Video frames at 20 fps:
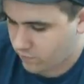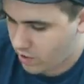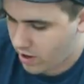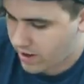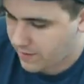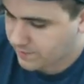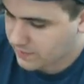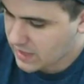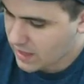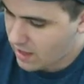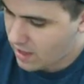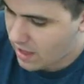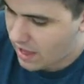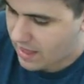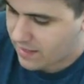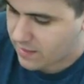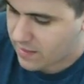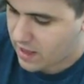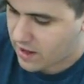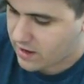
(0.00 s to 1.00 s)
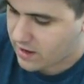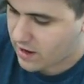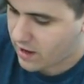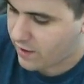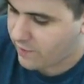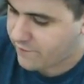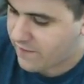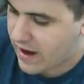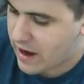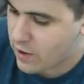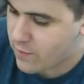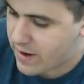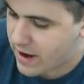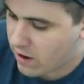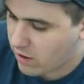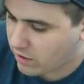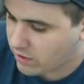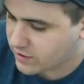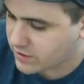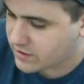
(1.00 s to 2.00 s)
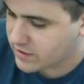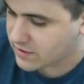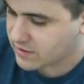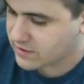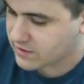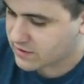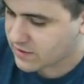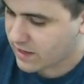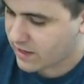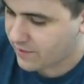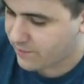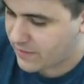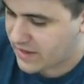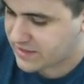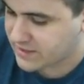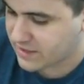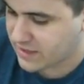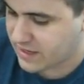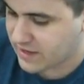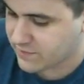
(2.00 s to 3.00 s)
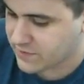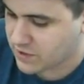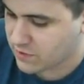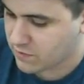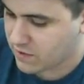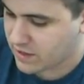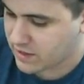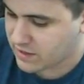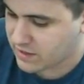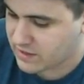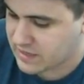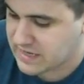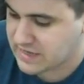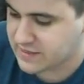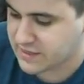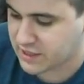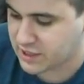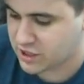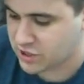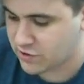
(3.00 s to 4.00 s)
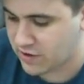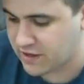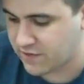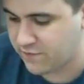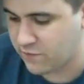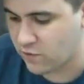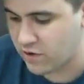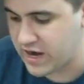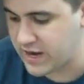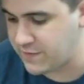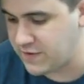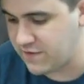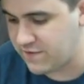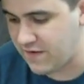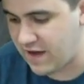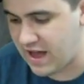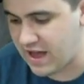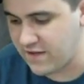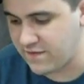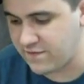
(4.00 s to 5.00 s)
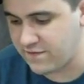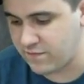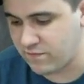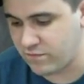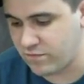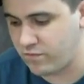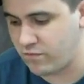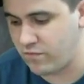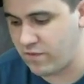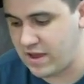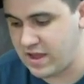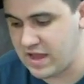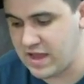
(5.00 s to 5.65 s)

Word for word: right? And then uh, fire barrels is uh, basically gives you a d6 strength 4 AP5.